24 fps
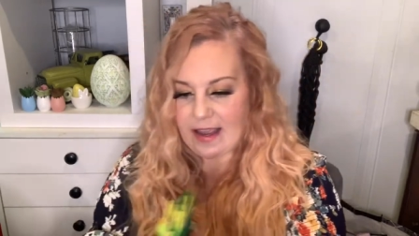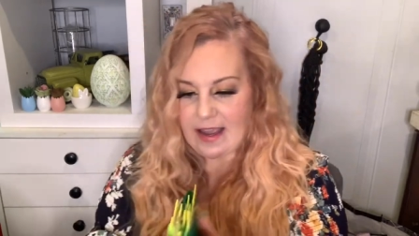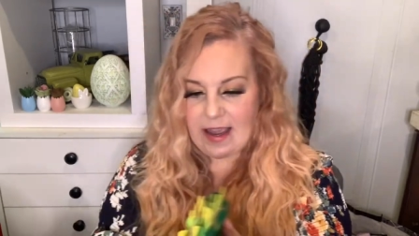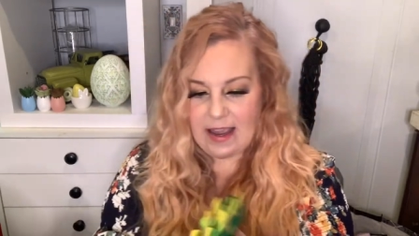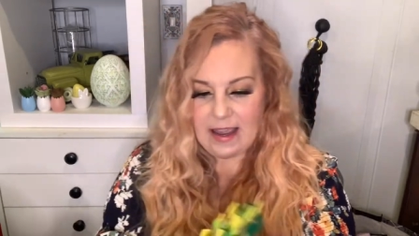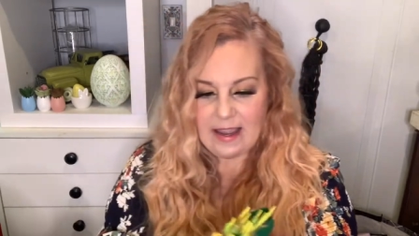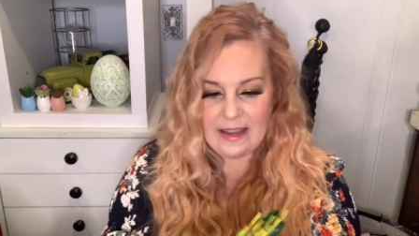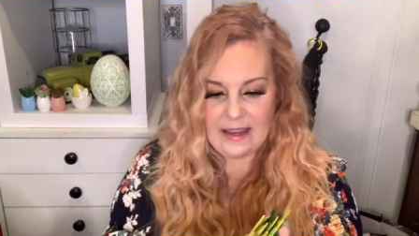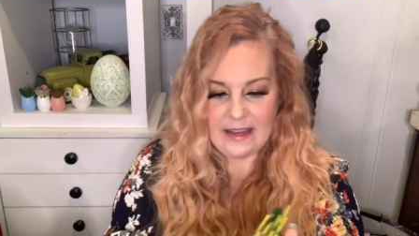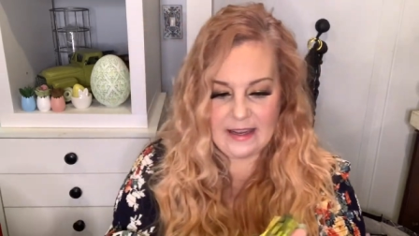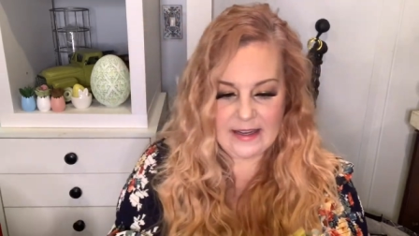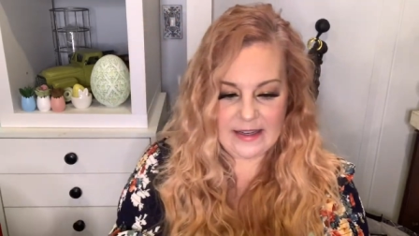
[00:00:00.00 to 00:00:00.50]

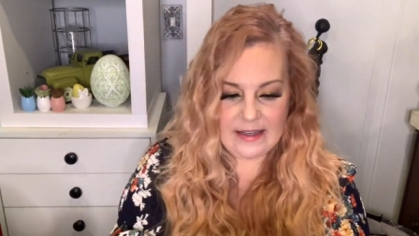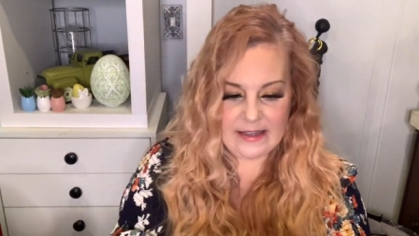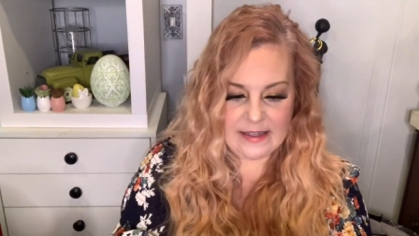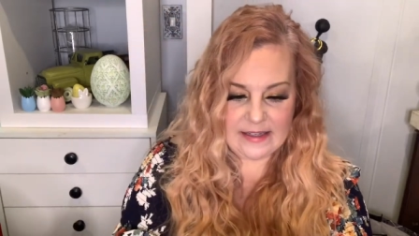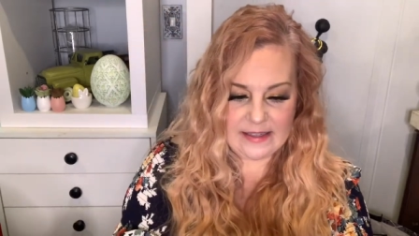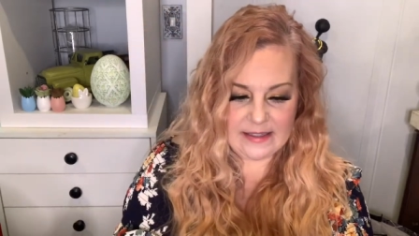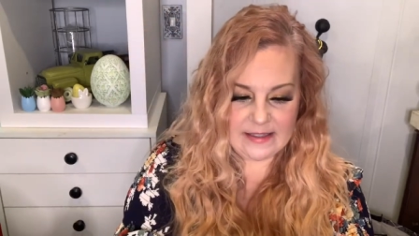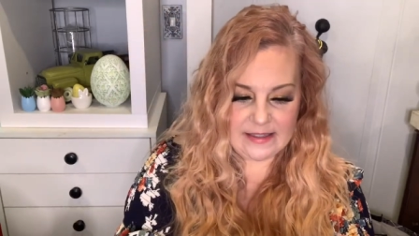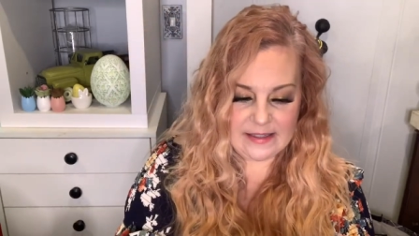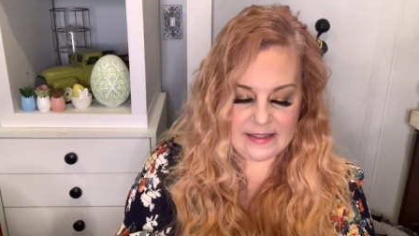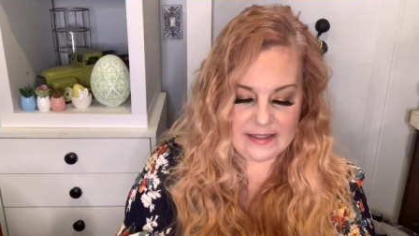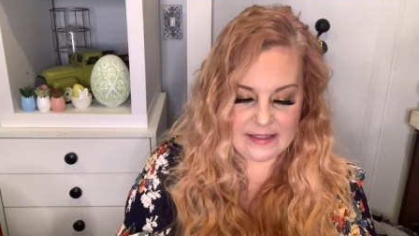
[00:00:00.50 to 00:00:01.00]

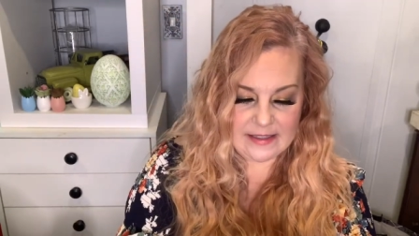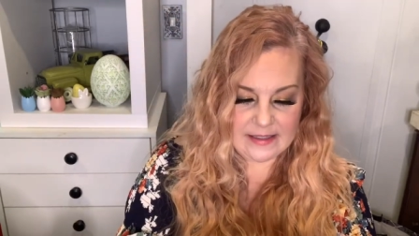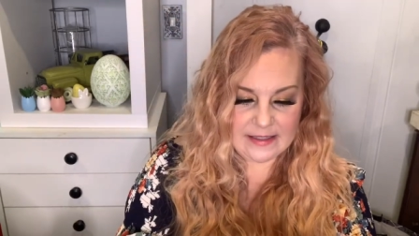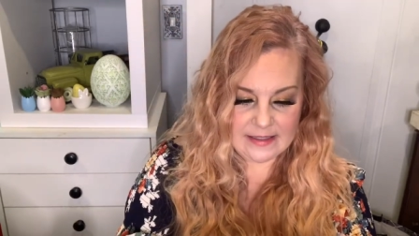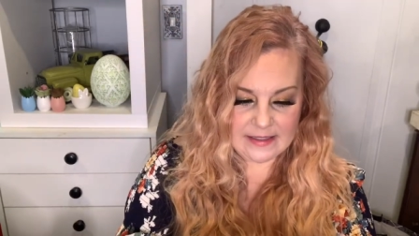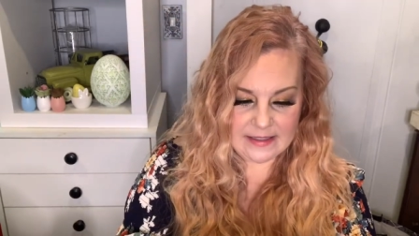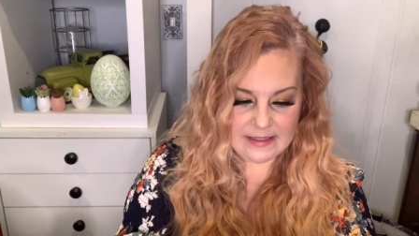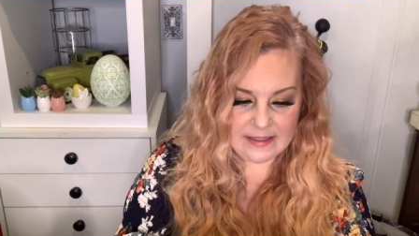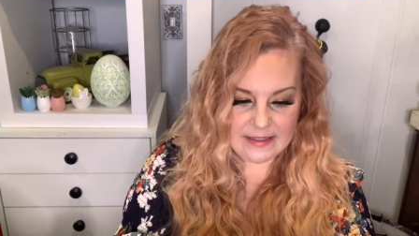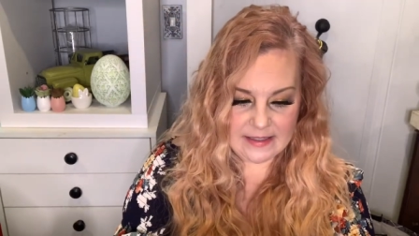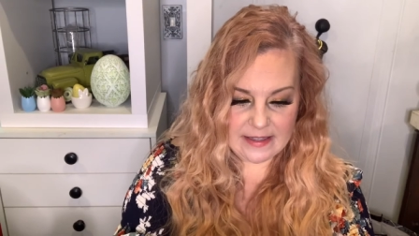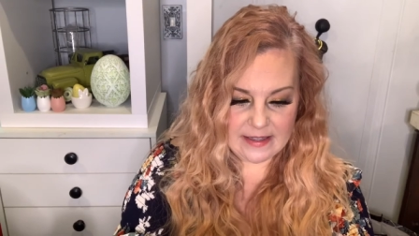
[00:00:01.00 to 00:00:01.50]
And
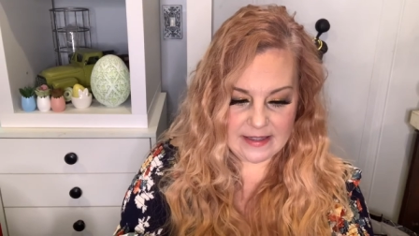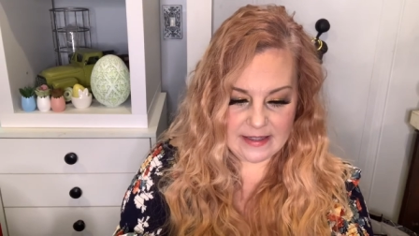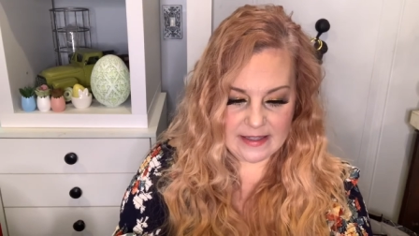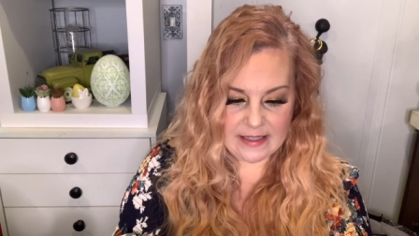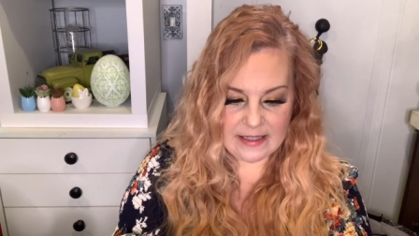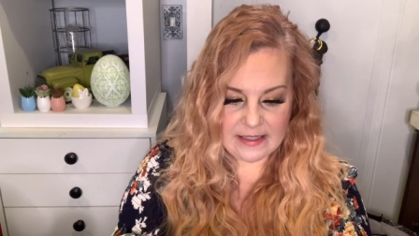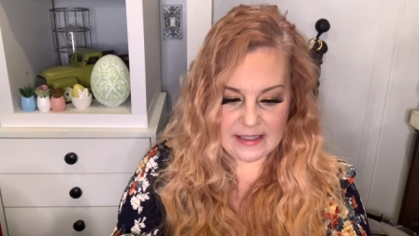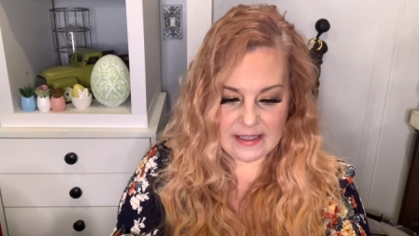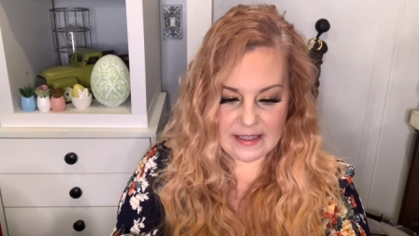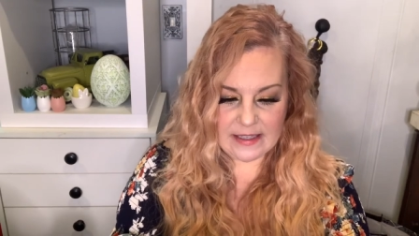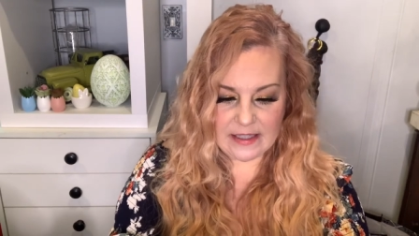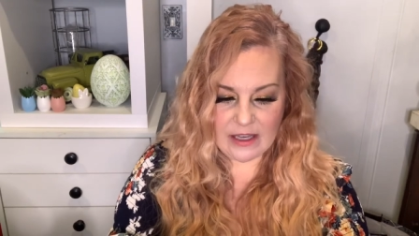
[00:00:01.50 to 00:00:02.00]

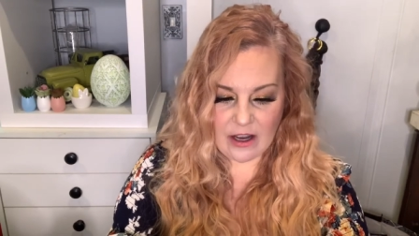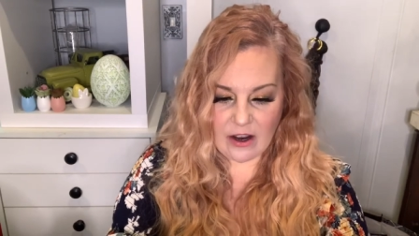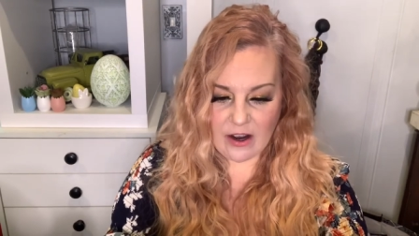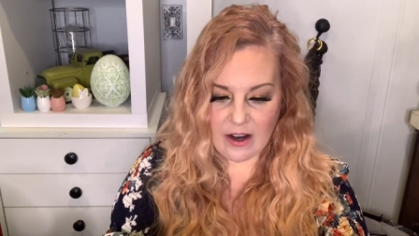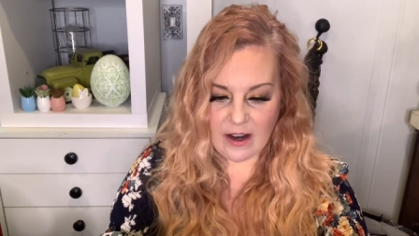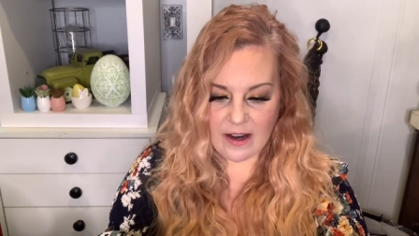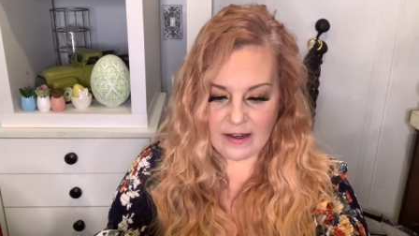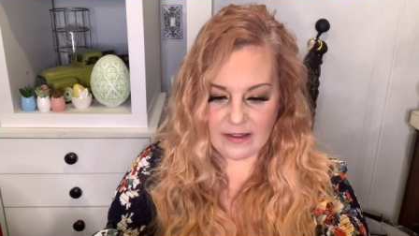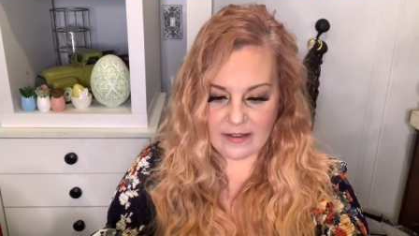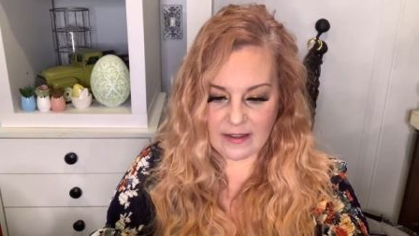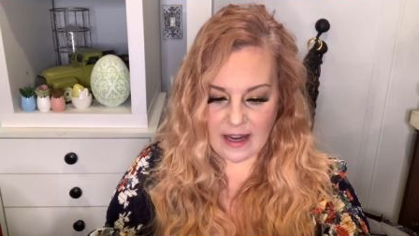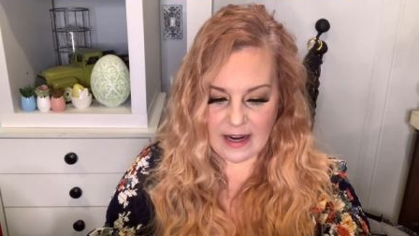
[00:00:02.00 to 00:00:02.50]
this is
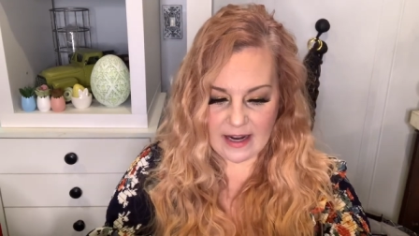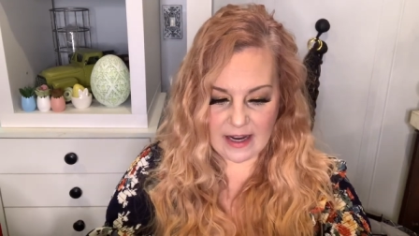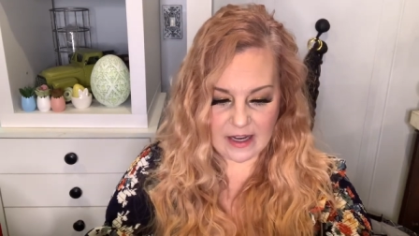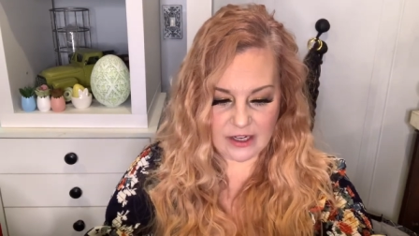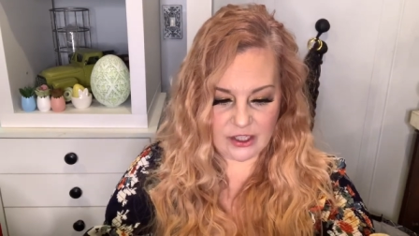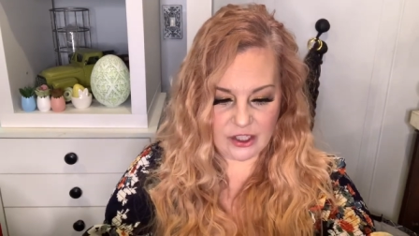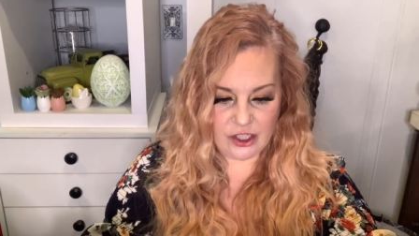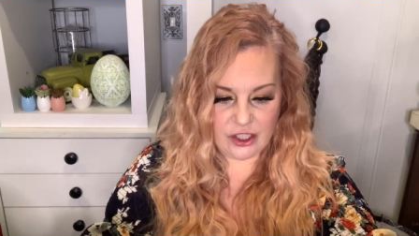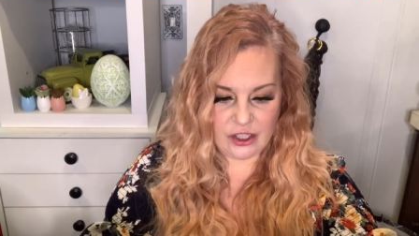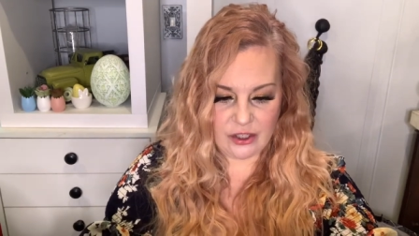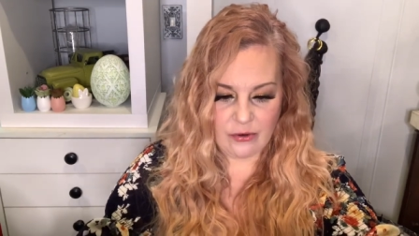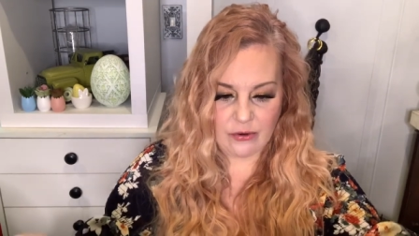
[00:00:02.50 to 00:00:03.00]
on like a
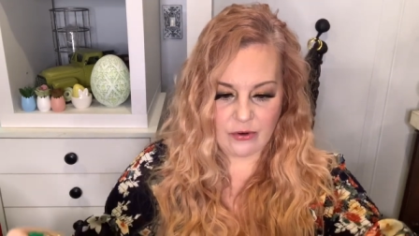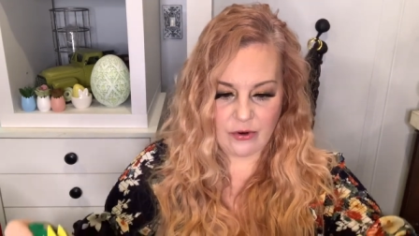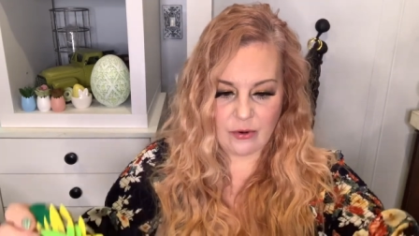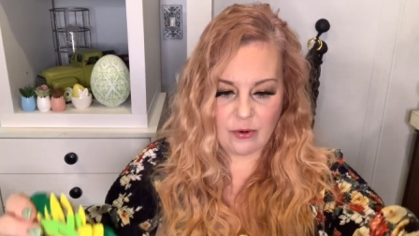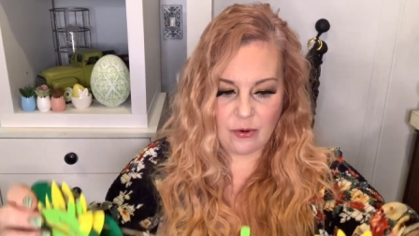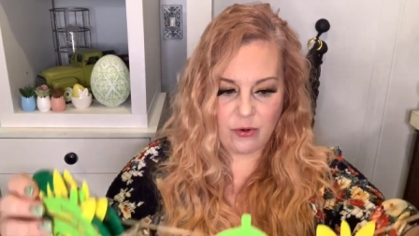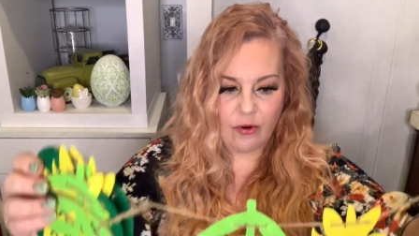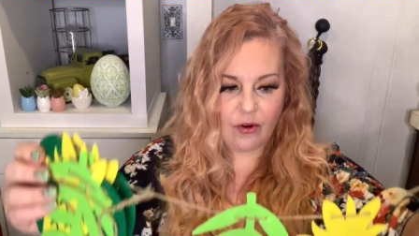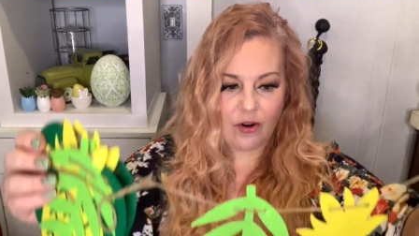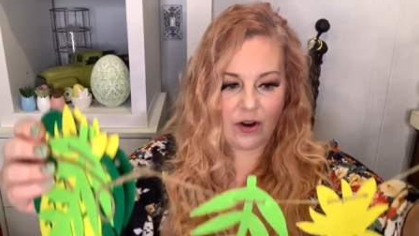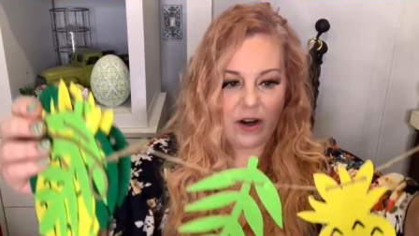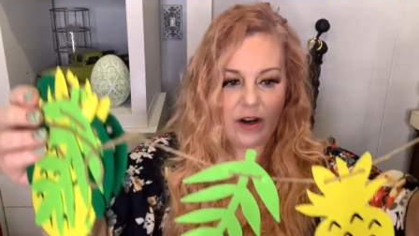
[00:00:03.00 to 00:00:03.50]
jute
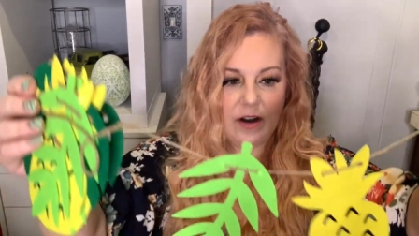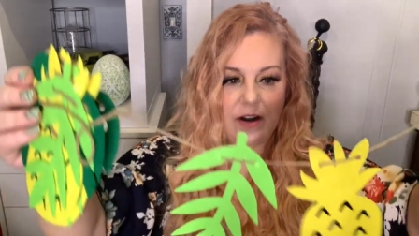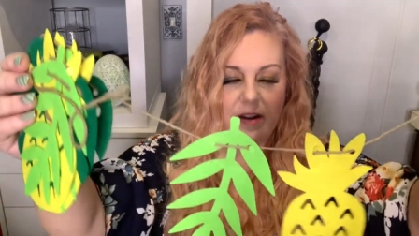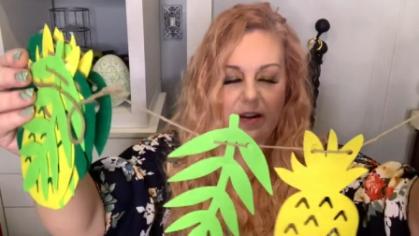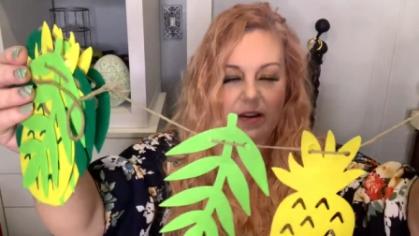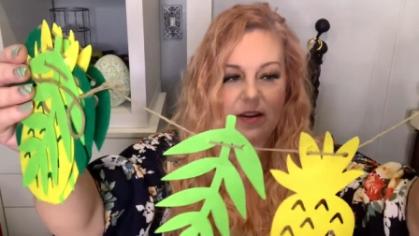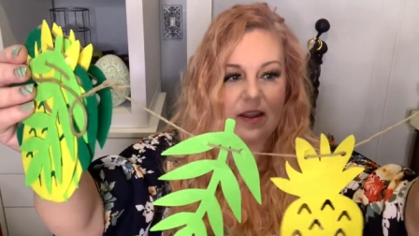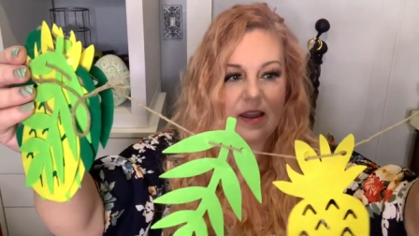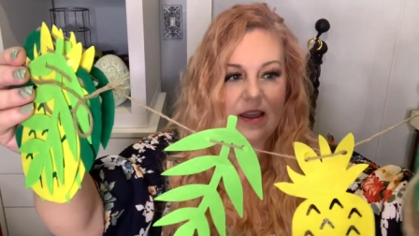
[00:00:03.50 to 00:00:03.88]
cord.